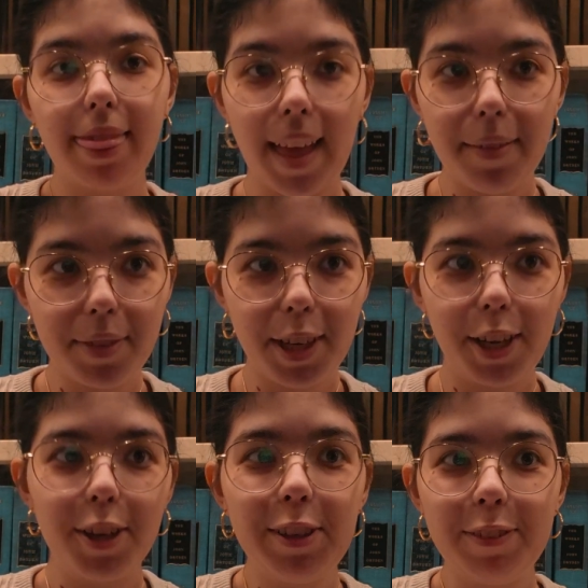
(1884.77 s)
That
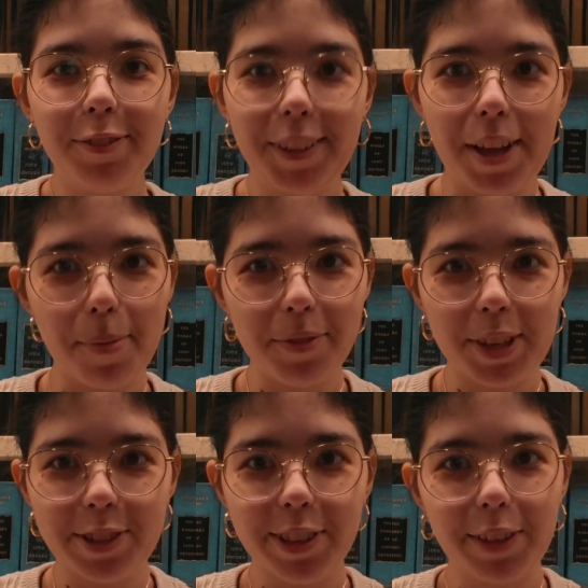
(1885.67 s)
video will come
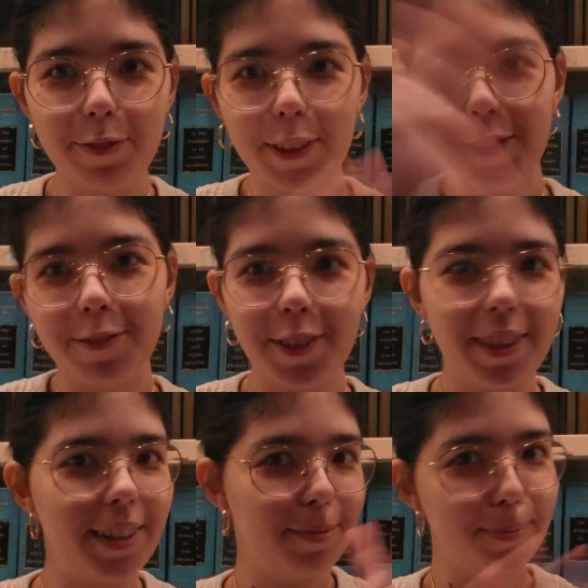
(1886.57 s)
eventually for
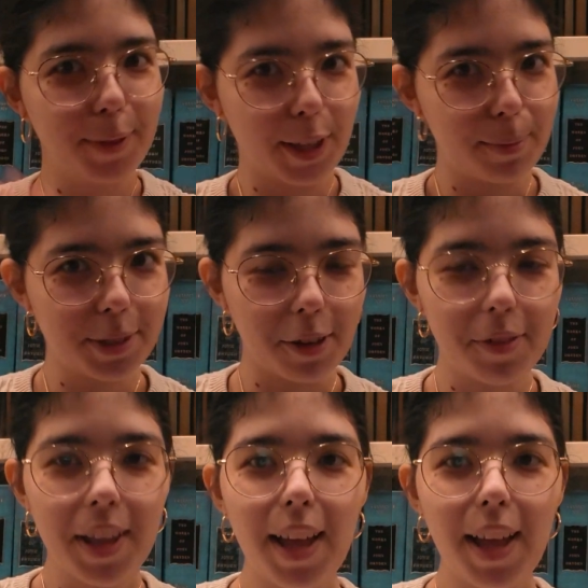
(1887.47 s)
the book club stuff.